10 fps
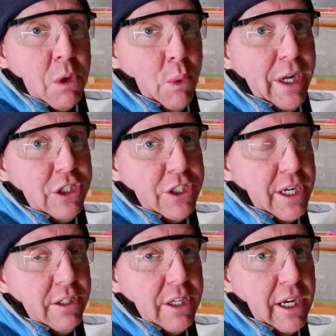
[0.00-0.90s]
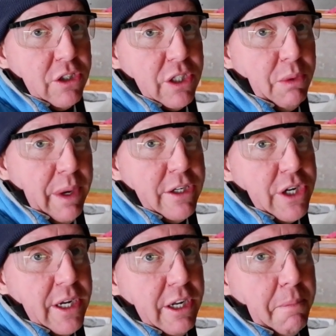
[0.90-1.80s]
wedges in to actually wedge
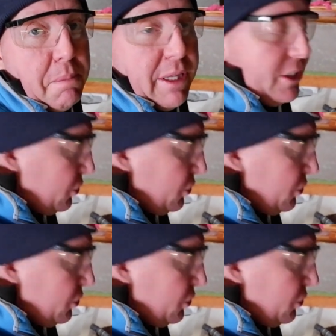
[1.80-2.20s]
it into place,